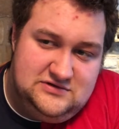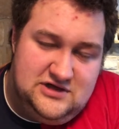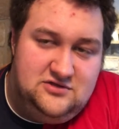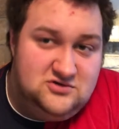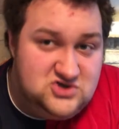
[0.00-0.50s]

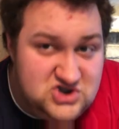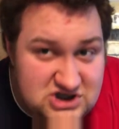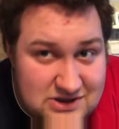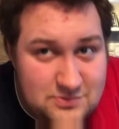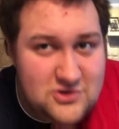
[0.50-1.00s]
and they're
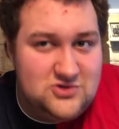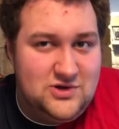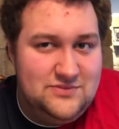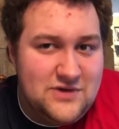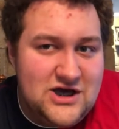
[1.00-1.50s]
cheap. They're
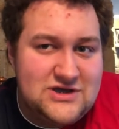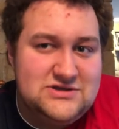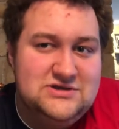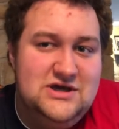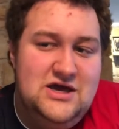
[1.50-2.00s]
20 bucks.